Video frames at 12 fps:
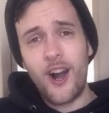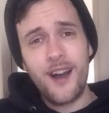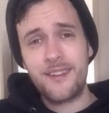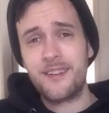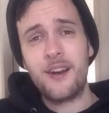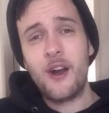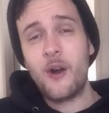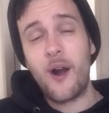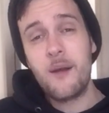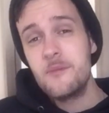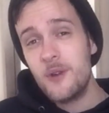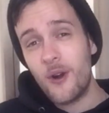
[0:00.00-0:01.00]
I don't know.
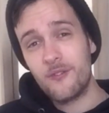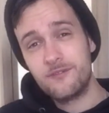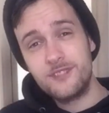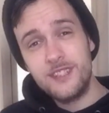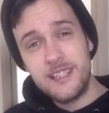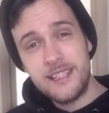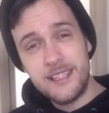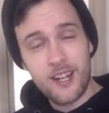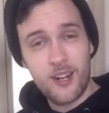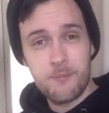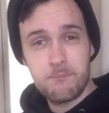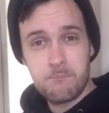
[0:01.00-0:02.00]
I'm not really
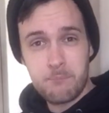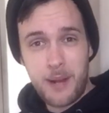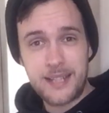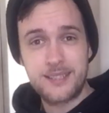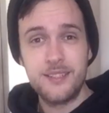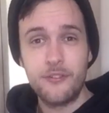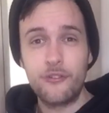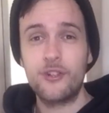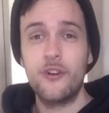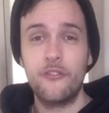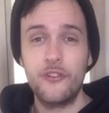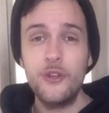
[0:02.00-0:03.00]
a massive
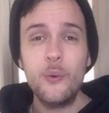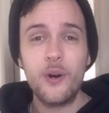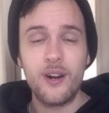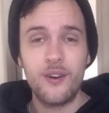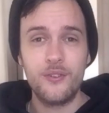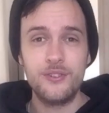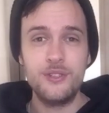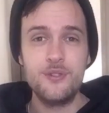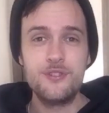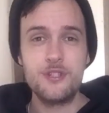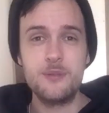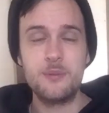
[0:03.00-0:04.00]
reviewer on
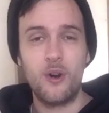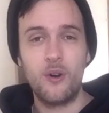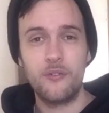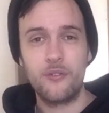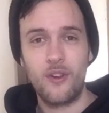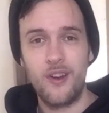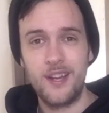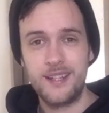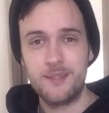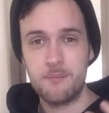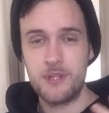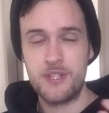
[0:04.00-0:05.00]
YouTube of
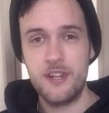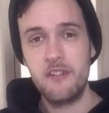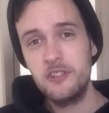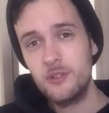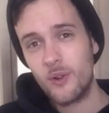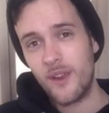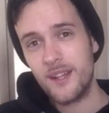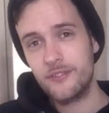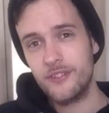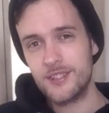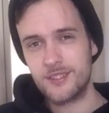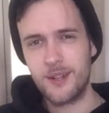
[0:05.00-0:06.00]
like material like this.